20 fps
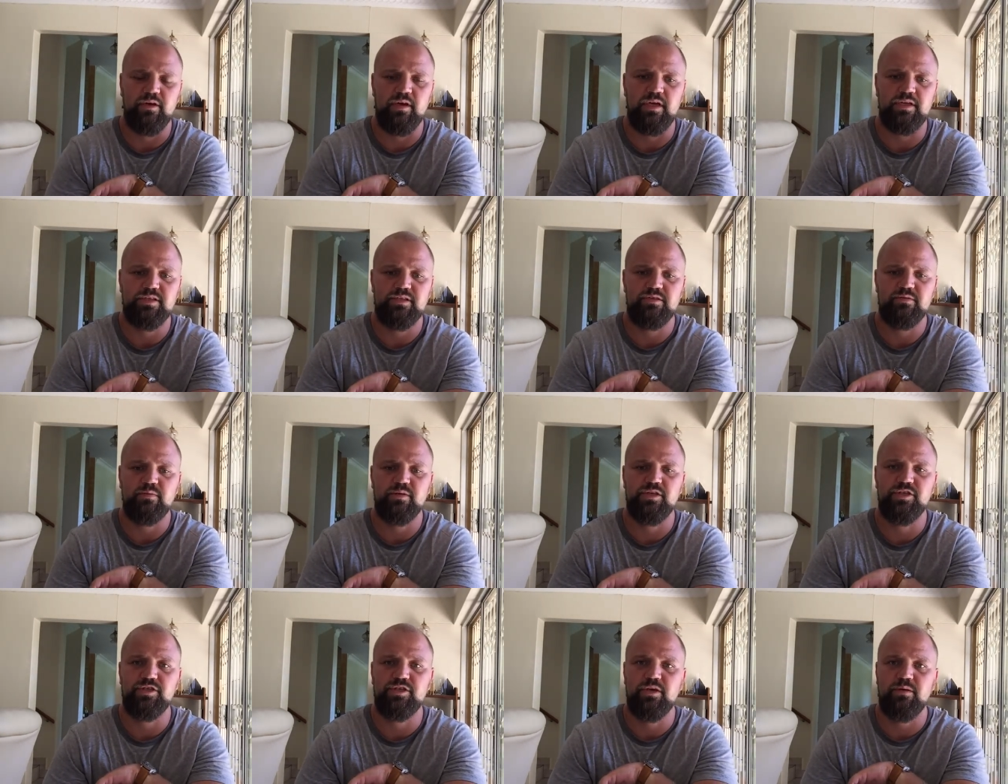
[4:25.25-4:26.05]
I just
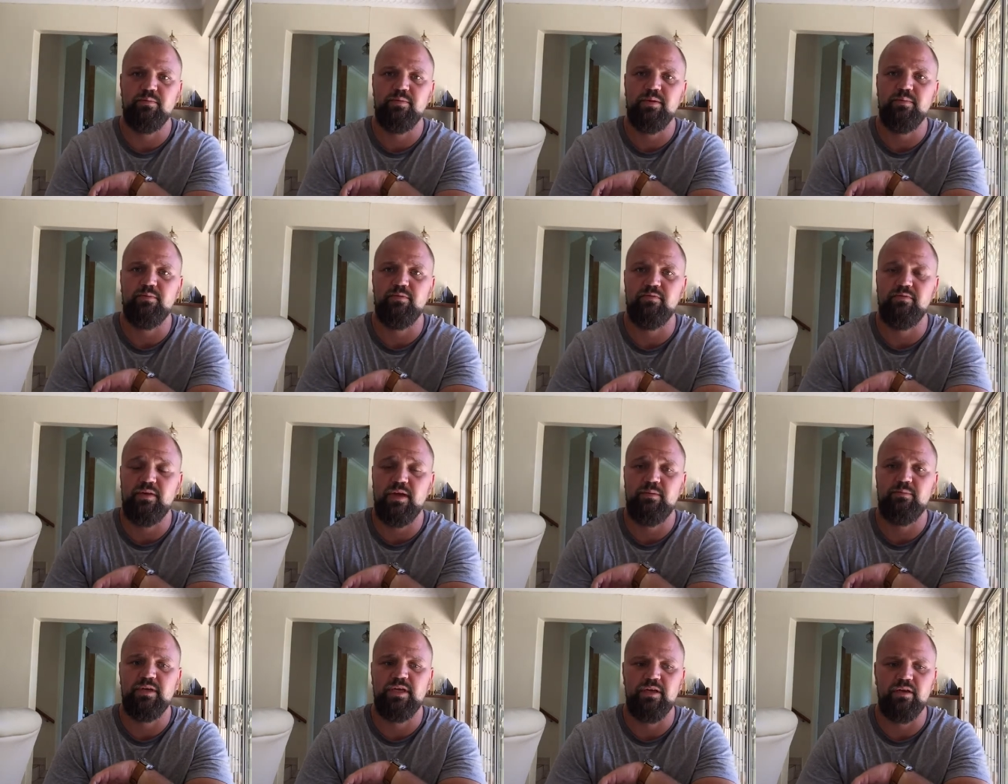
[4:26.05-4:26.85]
want to show people
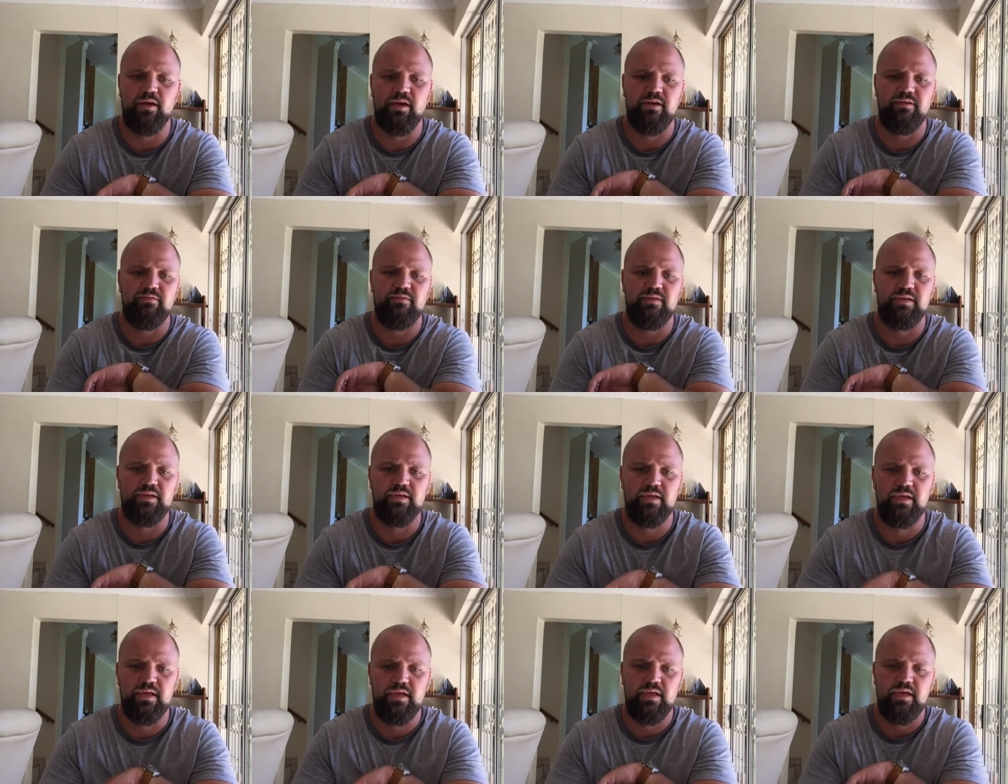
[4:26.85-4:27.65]
family life and,
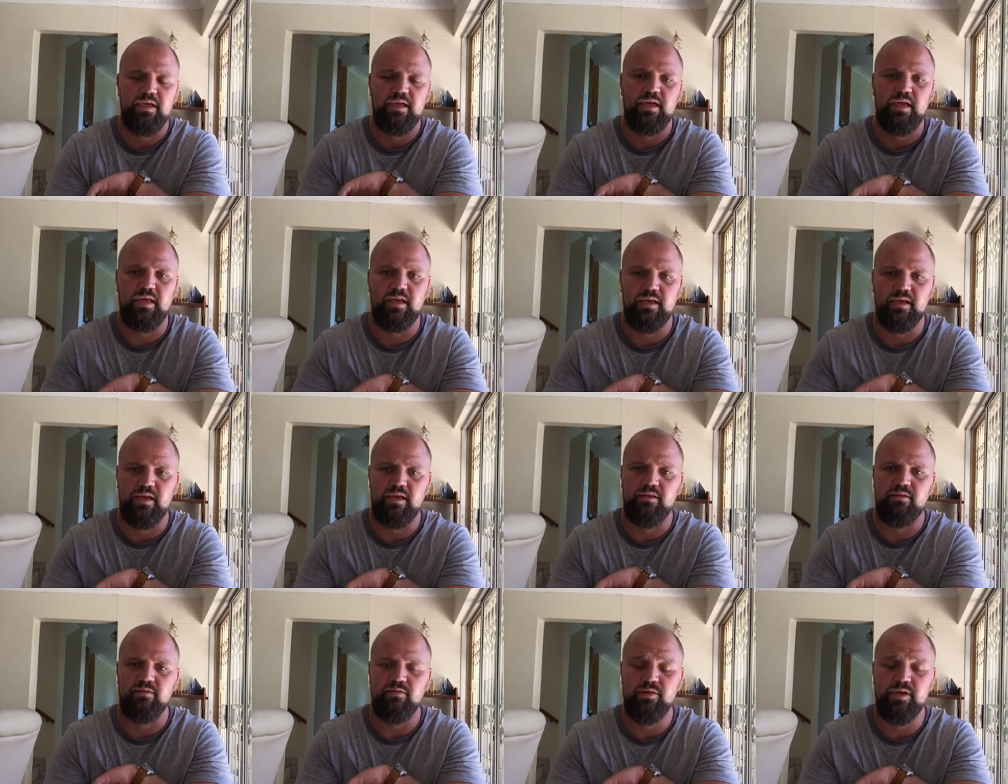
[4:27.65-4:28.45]
and,
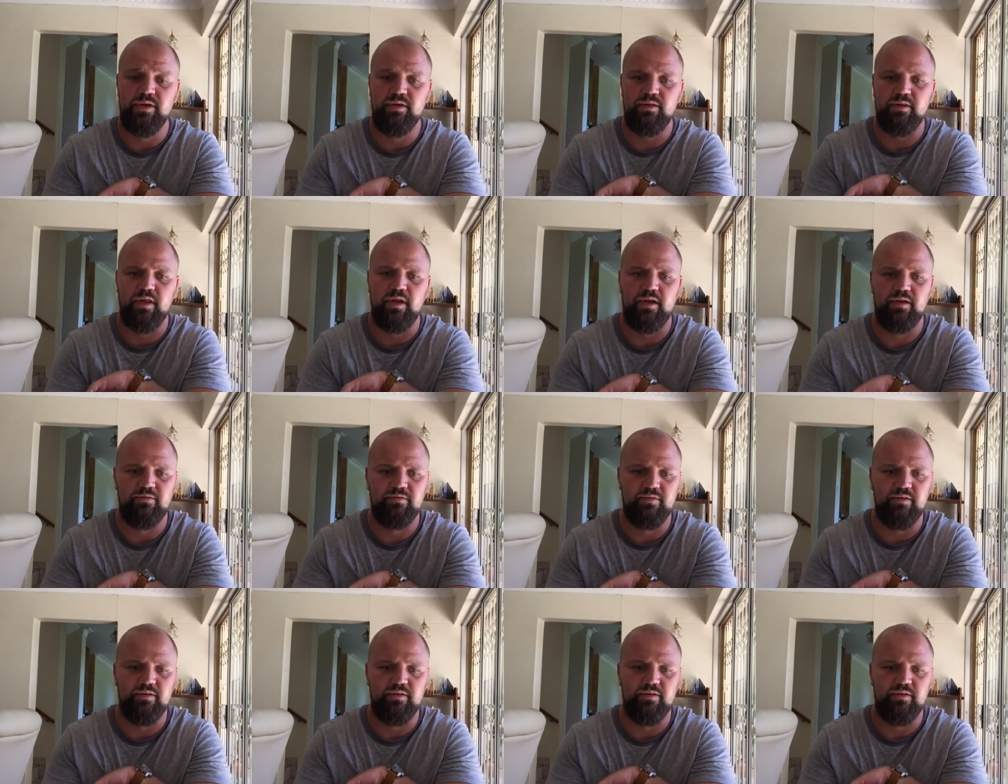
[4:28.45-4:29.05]
and real life.